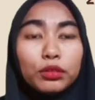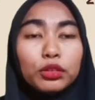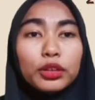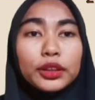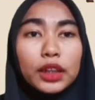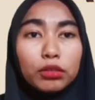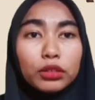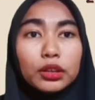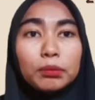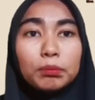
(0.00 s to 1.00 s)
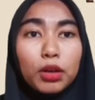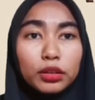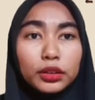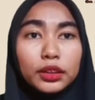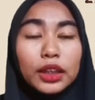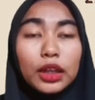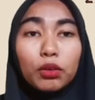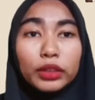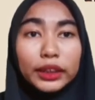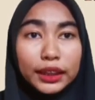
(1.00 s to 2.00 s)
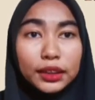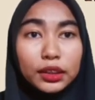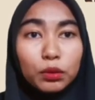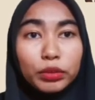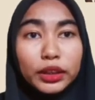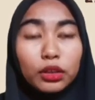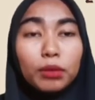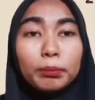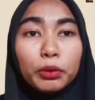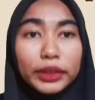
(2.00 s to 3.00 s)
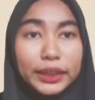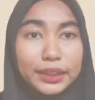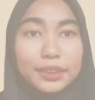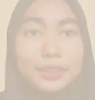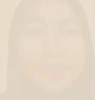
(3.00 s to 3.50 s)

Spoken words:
to cross out the box that contains the word computer.